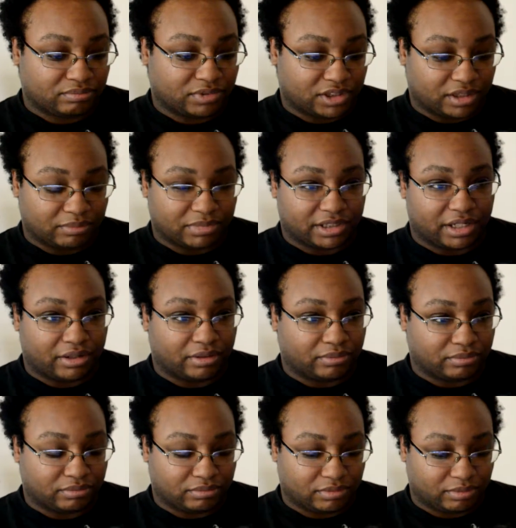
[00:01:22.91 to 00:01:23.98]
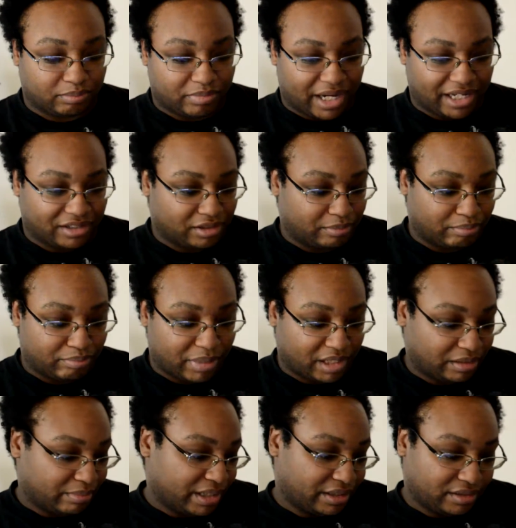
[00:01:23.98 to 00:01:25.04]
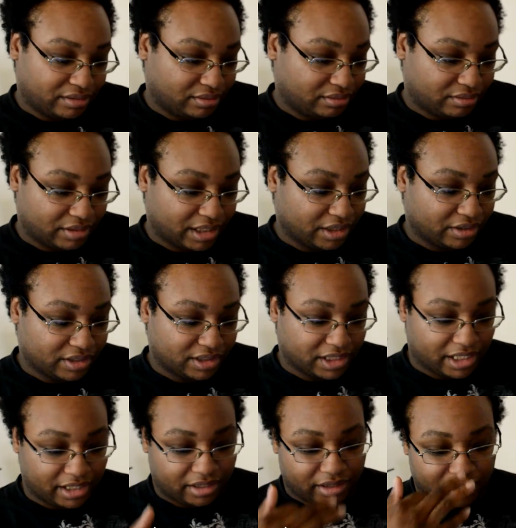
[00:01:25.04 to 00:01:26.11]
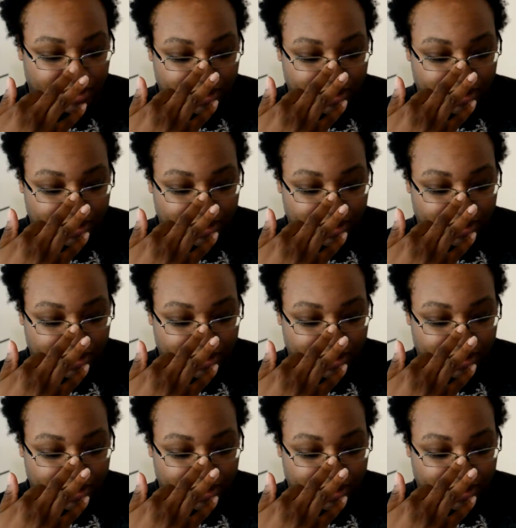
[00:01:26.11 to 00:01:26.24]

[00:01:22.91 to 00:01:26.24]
gems down by their belly button, it looks like.